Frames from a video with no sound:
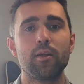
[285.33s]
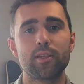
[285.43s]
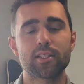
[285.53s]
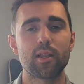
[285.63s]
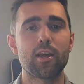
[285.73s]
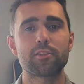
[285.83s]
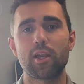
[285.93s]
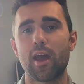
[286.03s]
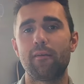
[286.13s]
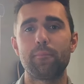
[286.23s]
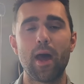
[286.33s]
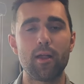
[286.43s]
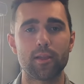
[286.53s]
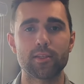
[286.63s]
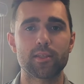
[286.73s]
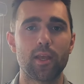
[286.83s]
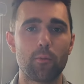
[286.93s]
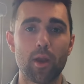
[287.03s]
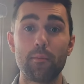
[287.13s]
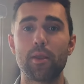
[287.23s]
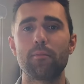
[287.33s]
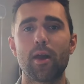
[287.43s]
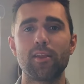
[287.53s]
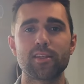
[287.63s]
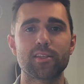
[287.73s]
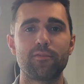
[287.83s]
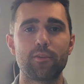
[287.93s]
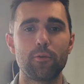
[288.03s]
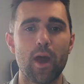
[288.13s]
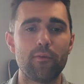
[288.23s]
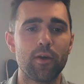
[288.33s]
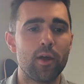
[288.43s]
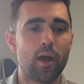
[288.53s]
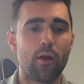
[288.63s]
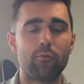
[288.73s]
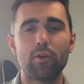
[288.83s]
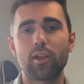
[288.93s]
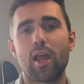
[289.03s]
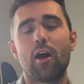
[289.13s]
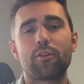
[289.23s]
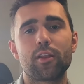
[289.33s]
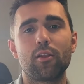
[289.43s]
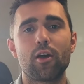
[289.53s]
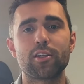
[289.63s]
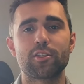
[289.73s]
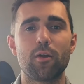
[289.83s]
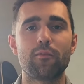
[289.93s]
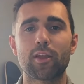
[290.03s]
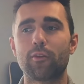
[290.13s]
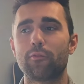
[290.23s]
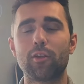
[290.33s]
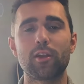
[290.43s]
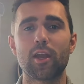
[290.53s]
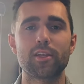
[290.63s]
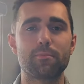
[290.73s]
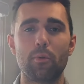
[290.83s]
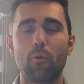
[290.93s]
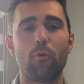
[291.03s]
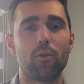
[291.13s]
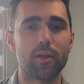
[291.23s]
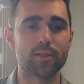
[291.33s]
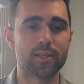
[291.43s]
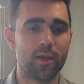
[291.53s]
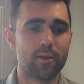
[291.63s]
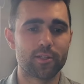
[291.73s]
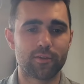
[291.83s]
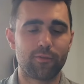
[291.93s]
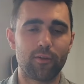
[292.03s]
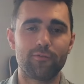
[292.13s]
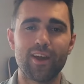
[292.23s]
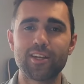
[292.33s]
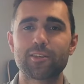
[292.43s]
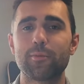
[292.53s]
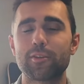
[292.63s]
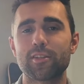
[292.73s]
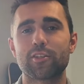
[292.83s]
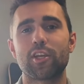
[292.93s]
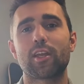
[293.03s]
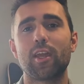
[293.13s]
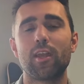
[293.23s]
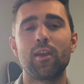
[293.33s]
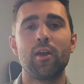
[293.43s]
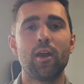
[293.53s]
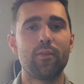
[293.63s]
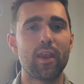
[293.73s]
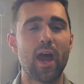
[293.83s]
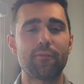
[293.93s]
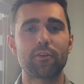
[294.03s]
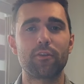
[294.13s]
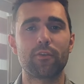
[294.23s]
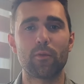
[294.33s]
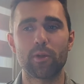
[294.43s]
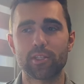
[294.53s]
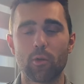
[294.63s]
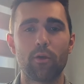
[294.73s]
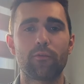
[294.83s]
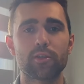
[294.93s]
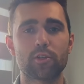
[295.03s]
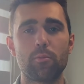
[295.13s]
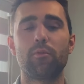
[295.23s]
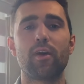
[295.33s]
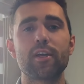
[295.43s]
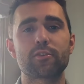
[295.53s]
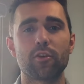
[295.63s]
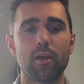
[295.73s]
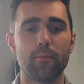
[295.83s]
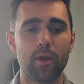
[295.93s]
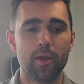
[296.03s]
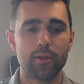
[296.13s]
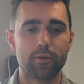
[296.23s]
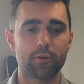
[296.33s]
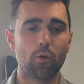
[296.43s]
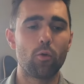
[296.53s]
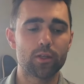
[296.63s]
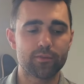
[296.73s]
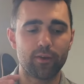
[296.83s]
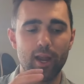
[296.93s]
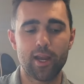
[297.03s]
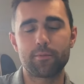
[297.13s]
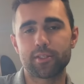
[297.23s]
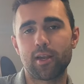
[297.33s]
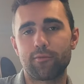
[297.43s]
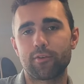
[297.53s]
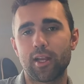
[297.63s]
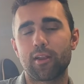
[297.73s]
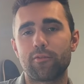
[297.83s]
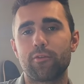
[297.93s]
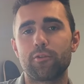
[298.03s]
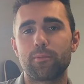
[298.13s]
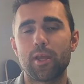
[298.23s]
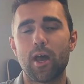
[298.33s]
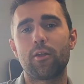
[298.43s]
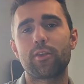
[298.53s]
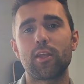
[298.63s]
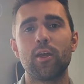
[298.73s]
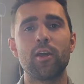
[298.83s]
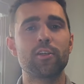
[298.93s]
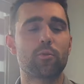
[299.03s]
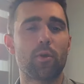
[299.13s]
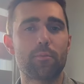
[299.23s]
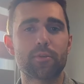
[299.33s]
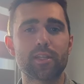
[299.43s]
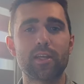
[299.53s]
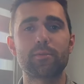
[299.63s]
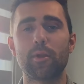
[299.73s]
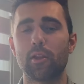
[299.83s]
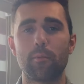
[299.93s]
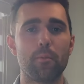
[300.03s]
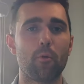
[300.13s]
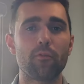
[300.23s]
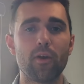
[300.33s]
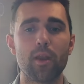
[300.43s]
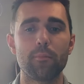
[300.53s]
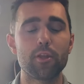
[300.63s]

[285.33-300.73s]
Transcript: This allows you to have balance. And what I mean by this, if you have a really healthy lunch, you have like a really nice bowl and it's just full of vegetables and chicken, and then after your friend wants to go out for a scoop of ice cream, your goal is for 80% of your daily food to be healthy, 20% to be a little bit more fun.